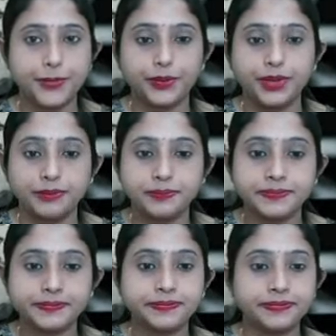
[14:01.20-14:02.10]
Okay.
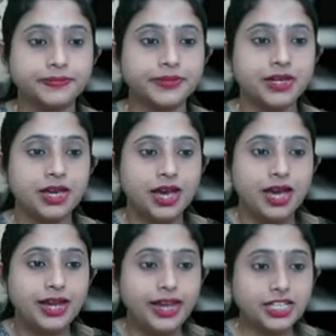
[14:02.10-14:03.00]

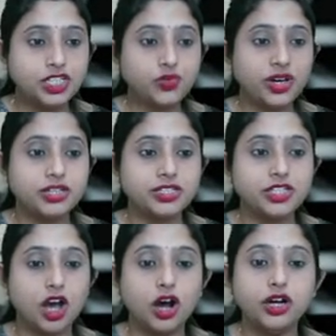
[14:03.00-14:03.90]
Next one is
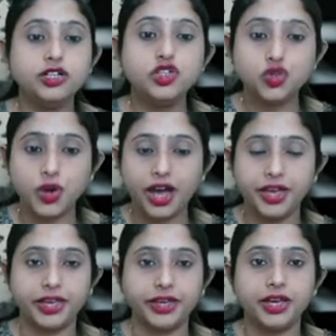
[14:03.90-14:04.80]
your drying.
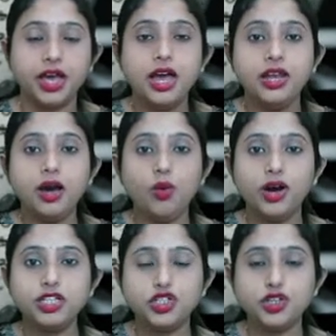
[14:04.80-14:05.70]
Now
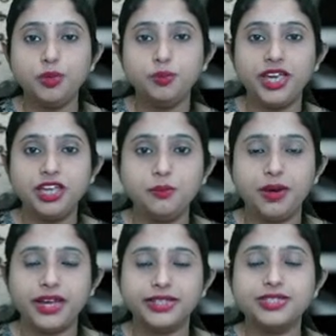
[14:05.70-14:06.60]
what do you mean
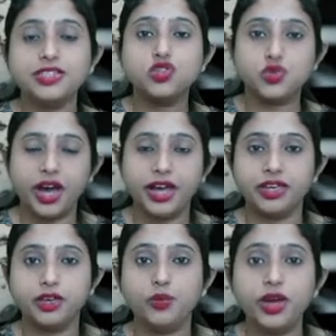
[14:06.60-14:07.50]
by this
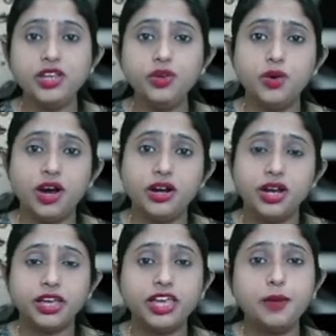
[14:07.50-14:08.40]
drying? When you
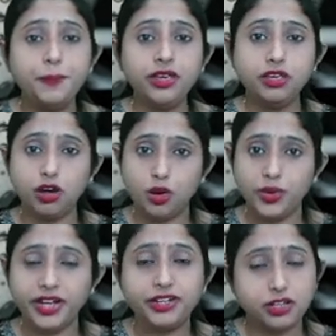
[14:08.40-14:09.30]
are keeping your
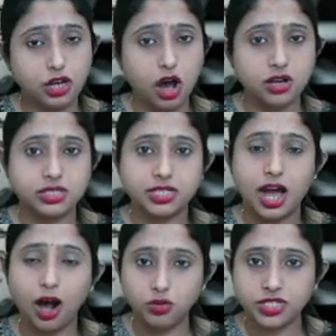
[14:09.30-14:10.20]
wet clothes
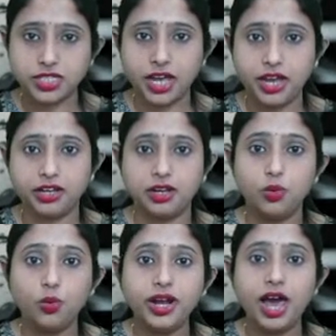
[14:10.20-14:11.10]
outside,
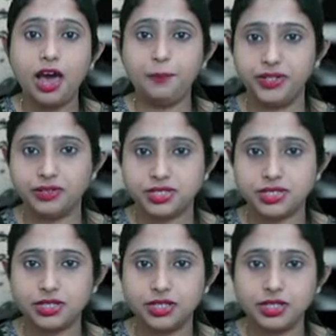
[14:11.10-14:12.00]
what
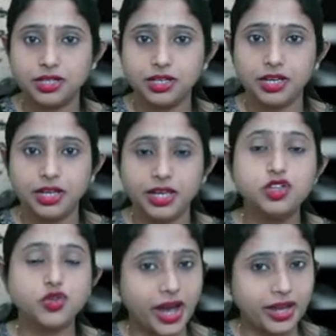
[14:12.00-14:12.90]
happens? It
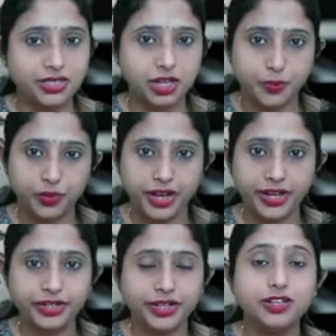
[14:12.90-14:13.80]
dries up, right?
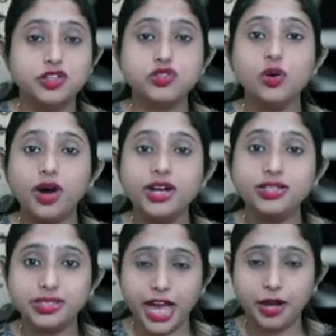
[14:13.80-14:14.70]
So what
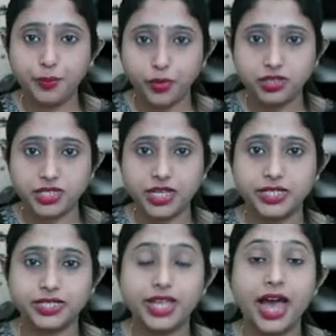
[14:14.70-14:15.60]
is that
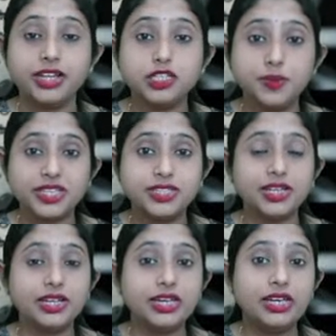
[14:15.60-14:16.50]
process? That is
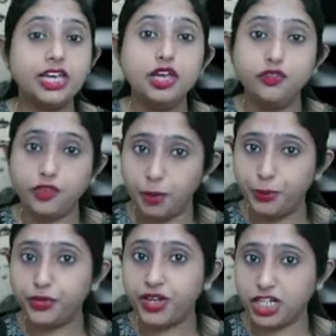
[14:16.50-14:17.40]
basically
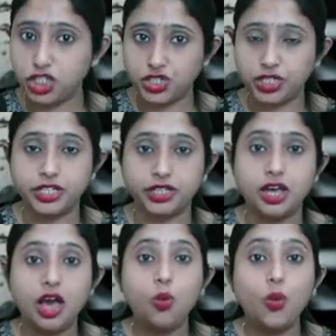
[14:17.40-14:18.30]

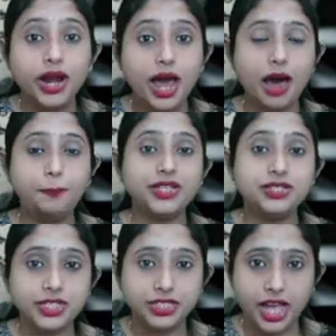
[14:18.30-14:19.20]
evaporation. What happens
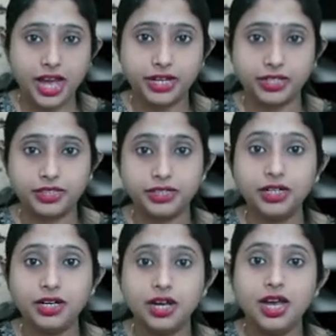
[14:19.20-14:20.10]
in that?
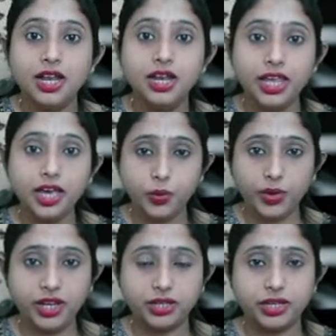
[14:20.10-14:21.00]
The
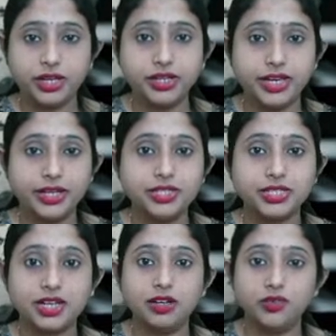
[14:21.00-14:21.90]
liquid, it gets
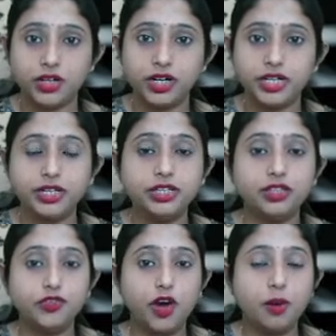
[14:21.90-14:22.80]
converted in
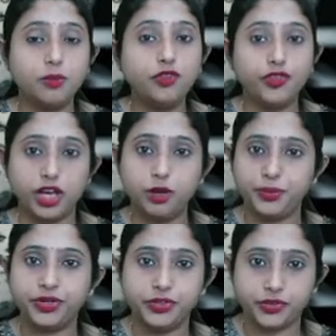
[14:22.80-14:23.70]
the form of
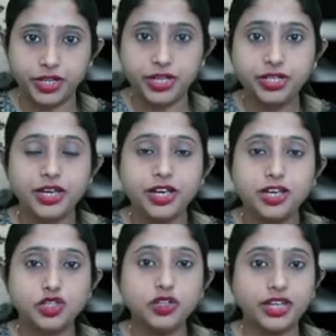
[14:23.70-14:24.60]
vapor, right?
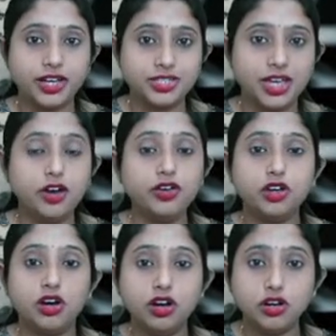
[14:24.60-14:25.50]
So that's how
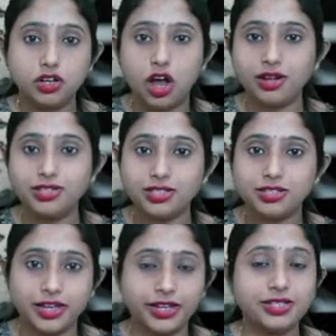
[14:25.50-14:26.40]
your clothes
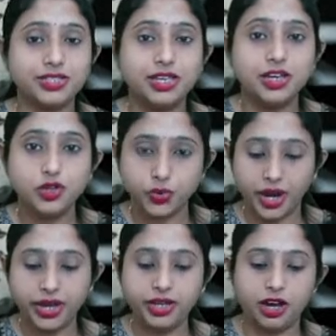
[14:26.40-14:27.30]
gets
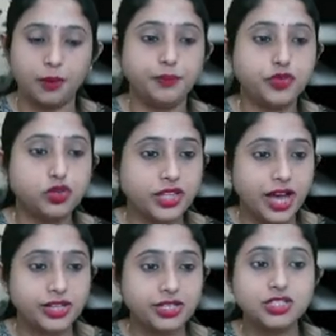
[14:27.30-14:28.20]
dried up. So
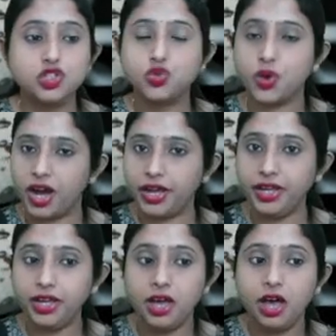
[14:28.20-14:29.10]
that is
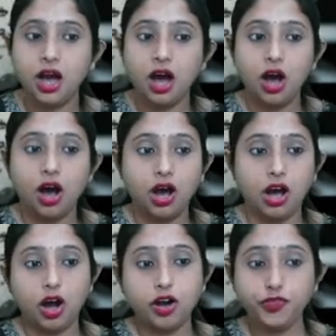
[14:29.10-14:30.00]
dry
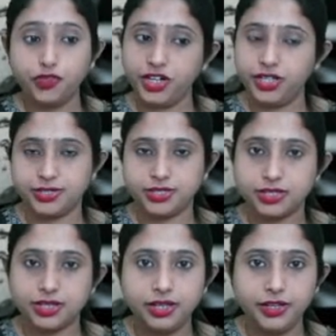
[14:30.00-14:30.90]
or
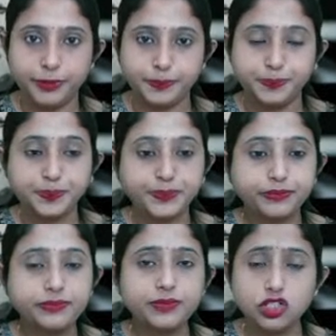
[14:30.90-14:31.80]
freeze. Clear?
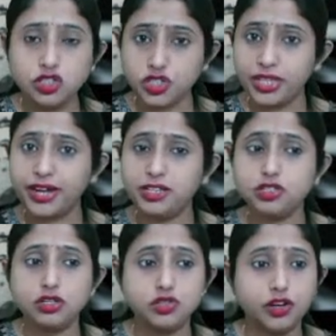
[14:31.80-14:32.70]
So that is
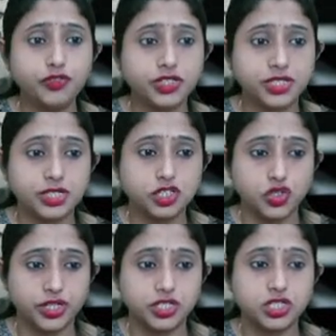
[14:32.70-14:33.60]
also a physical
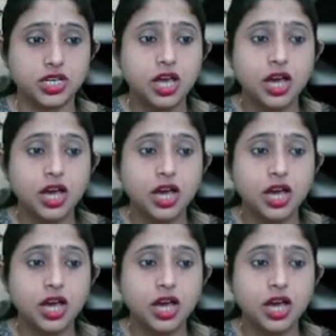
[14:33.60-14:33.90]
change.